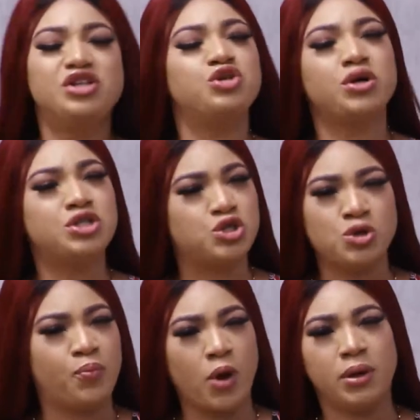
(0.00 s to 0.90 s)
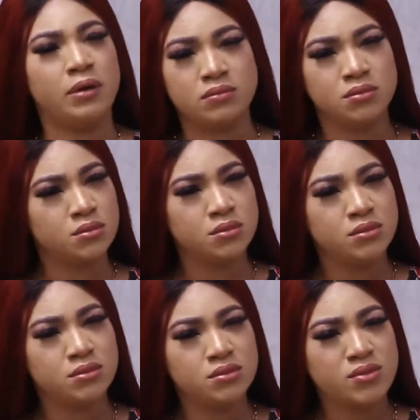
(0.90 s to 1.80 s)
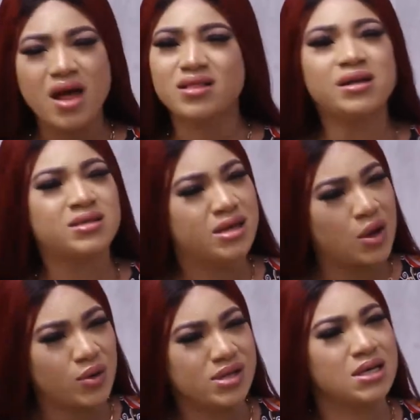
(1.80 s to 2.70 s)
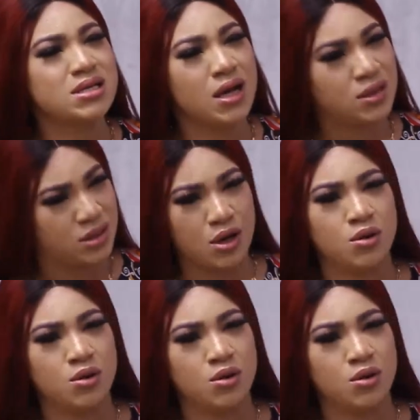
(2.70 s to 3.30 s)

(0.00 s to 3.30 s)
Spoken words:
Richie, what is your problem? That girl is a nice